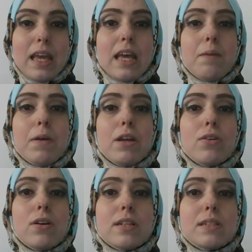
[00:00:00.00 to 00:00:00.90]
My
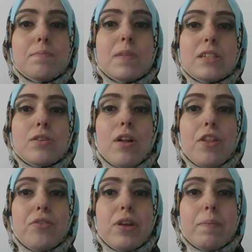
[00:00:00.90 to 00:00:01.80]
course must call
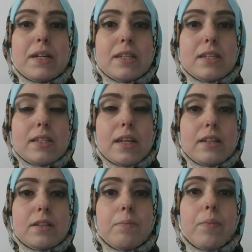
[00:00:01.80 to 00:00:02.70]
three
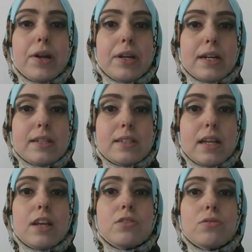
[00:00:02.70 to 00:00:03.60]
persistent barriers
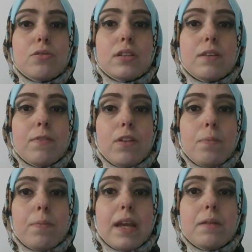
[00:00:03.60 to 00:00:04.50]
to develop
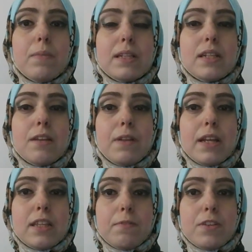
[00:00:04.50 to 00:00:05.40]
in multilevel
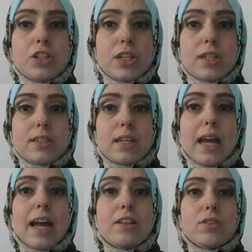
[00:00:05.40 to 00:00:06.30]
interventions
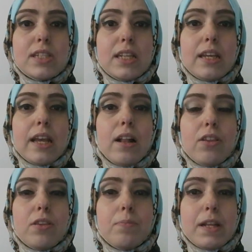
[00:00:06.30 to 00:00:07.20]
addressing
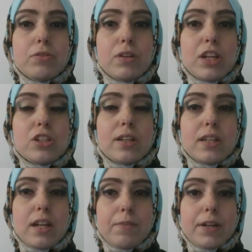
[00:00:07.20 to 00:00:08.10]
health patronage
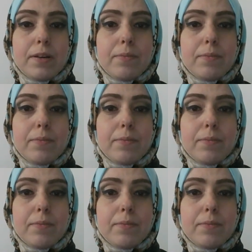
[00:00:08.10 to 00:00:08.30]
delivery.